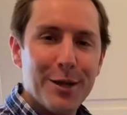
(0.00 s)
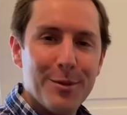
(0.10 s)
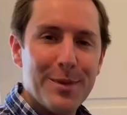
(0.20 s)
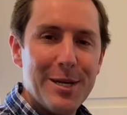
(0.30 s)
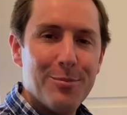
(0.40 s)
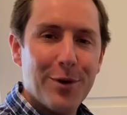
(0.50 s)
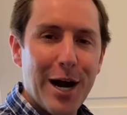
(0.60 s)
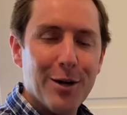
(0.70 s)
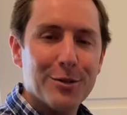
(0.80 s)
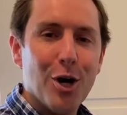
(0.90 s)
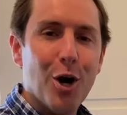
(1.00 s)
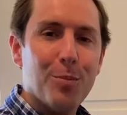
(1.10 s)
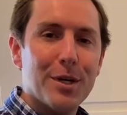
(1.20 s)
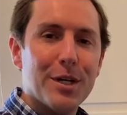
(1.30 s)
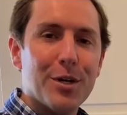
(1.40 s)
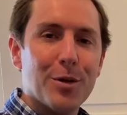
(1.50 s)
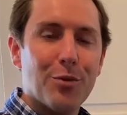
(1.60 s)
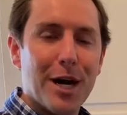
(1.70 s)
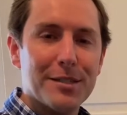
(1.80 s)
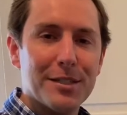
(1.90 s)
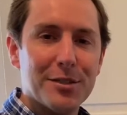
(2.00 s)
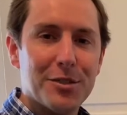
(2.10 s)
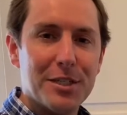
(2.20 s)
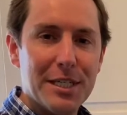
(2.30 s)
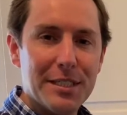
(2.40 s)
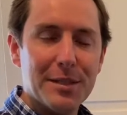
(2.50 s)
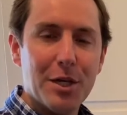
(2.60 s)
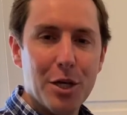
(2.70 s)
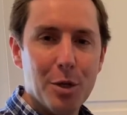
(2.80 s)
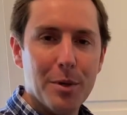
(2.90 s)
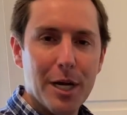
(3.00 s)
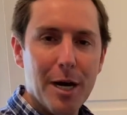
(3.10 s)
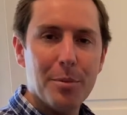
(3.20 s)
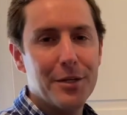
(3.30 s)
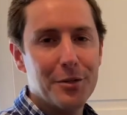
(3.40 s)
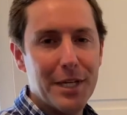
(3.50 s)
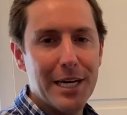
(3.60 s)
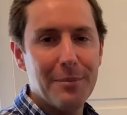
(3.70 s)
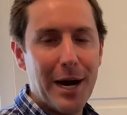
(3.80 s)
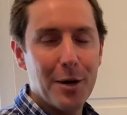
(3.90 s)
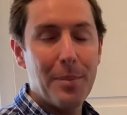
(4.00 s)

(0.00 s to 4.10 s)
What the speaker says: the meat browns, open your processed cheese and cube it up. You'll need about a